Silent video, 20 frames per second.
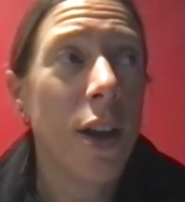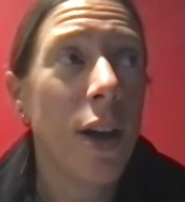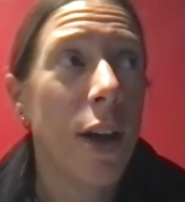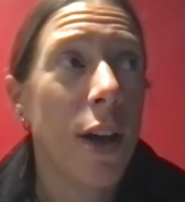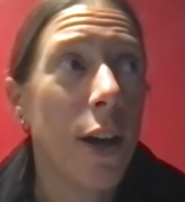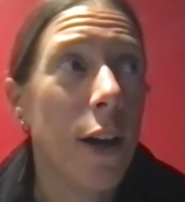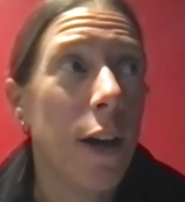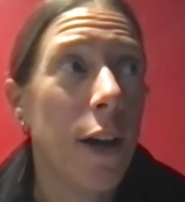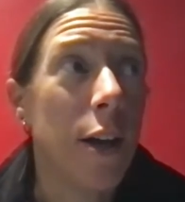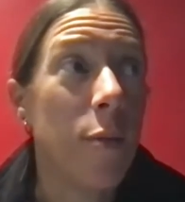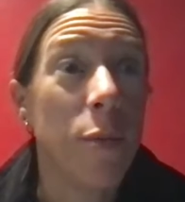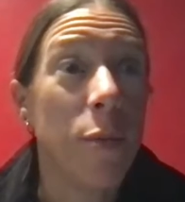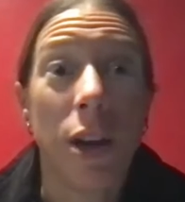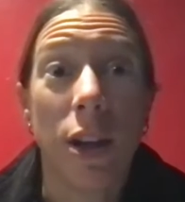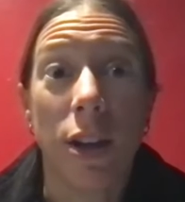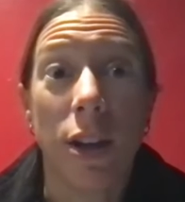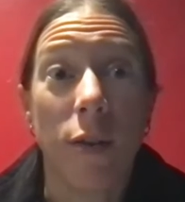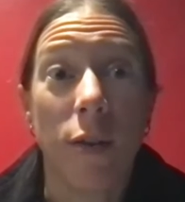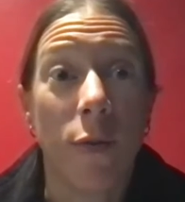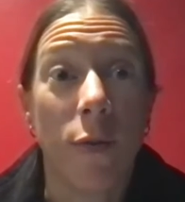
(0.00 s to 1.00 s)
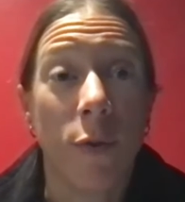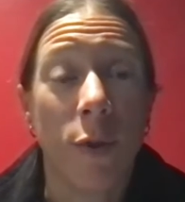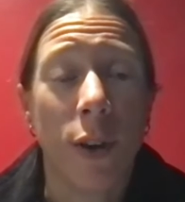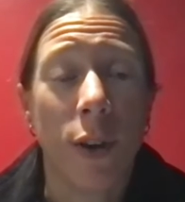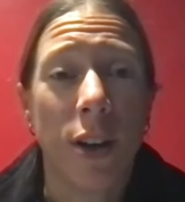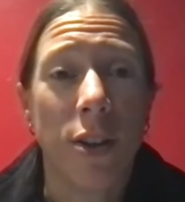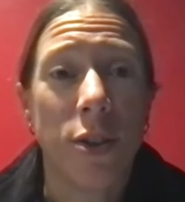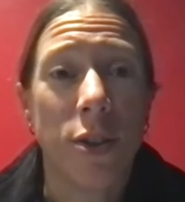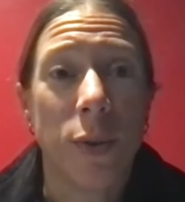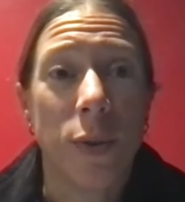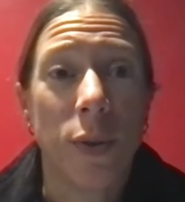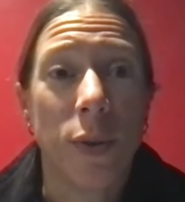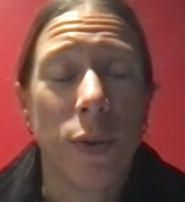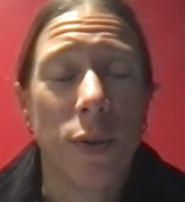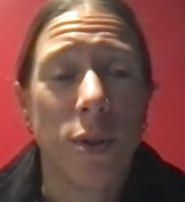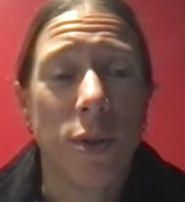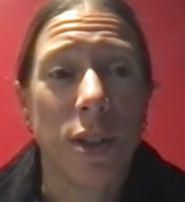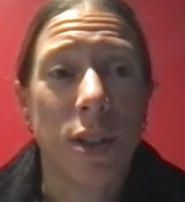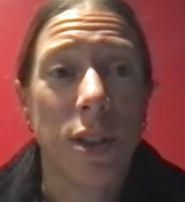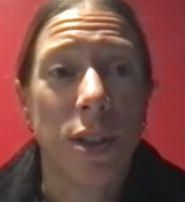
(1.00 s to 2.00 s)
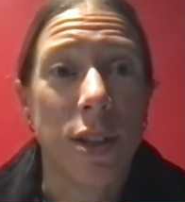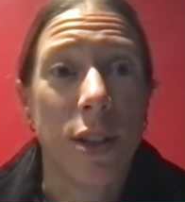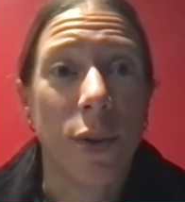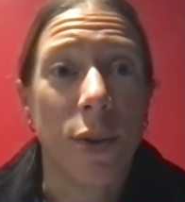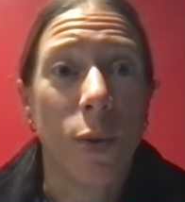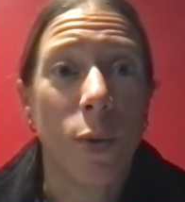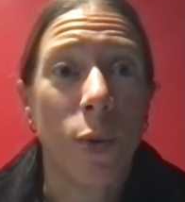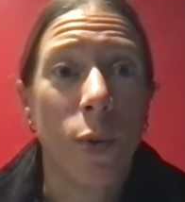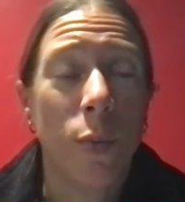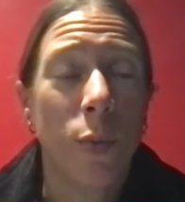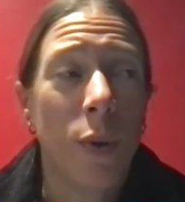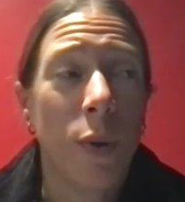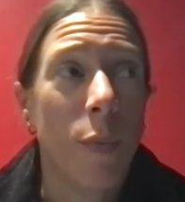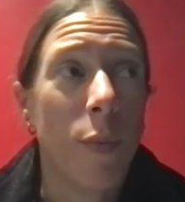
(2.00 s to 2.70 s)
And then if we're not doing those things at home,